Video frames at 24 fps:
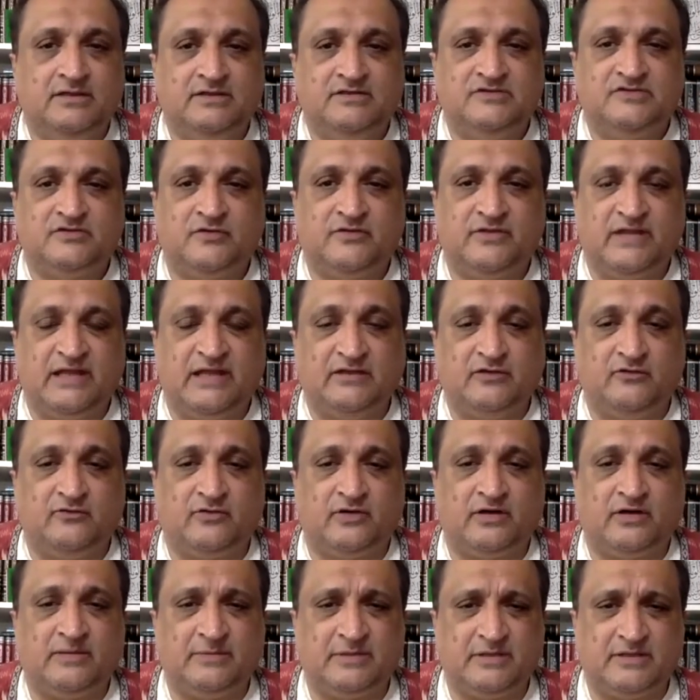So thank you
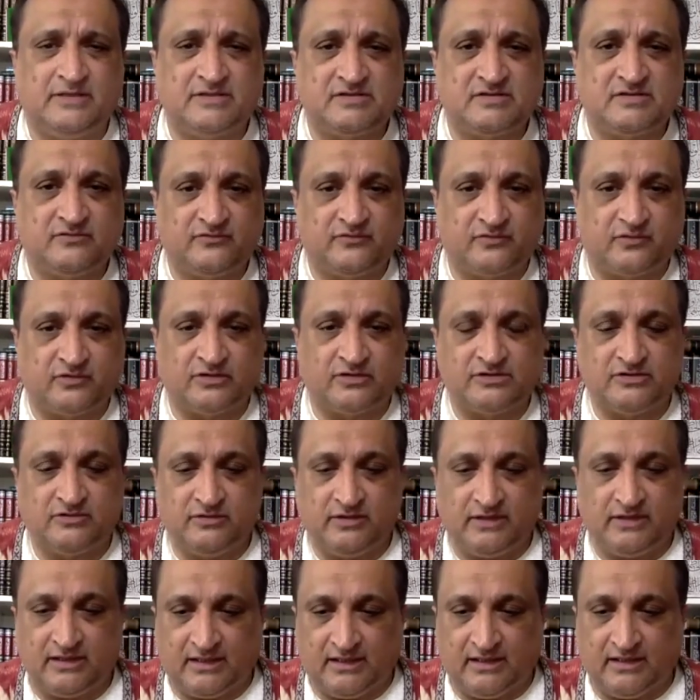very much for
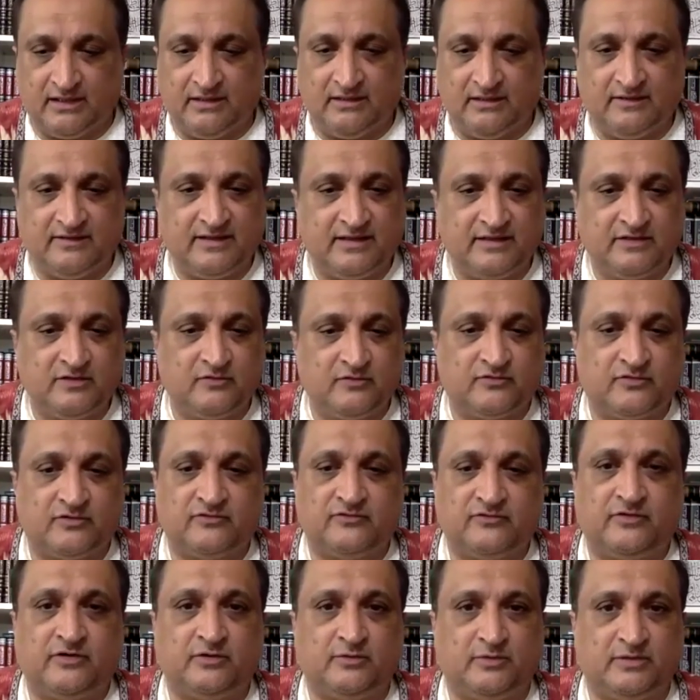tuning in. Thank you for
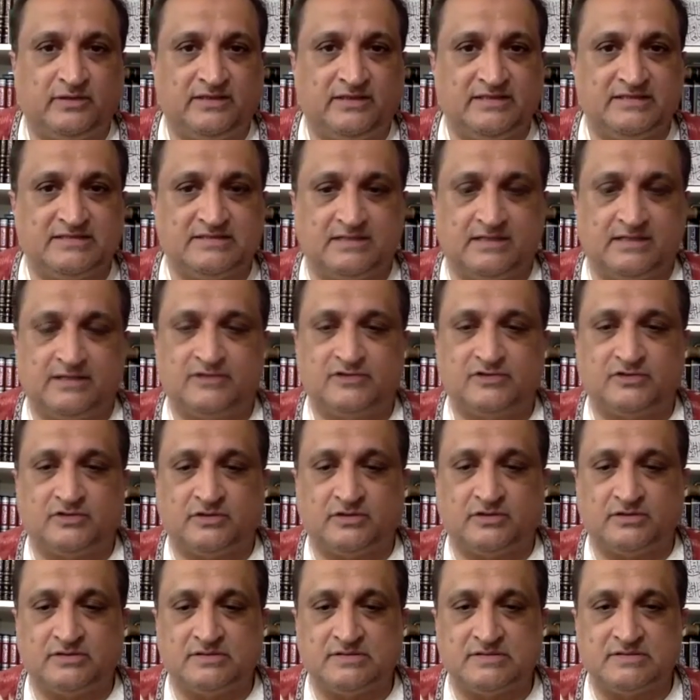following these
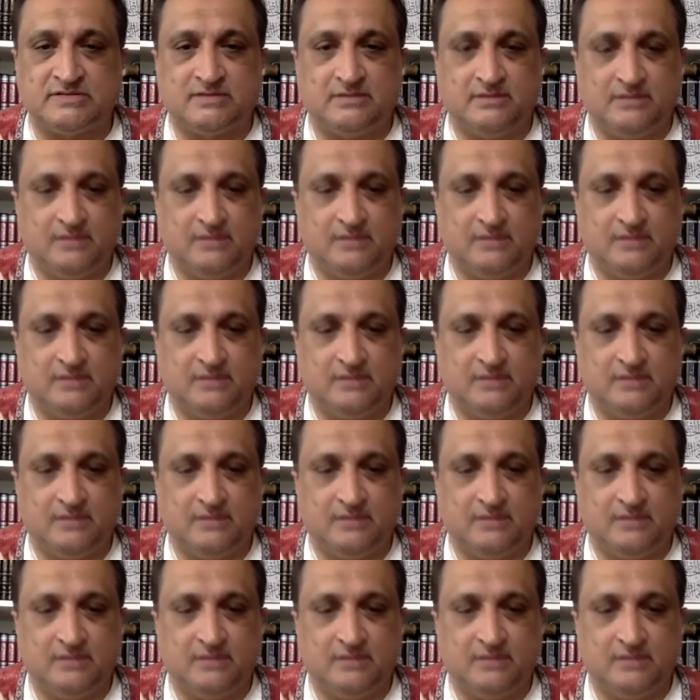lectures.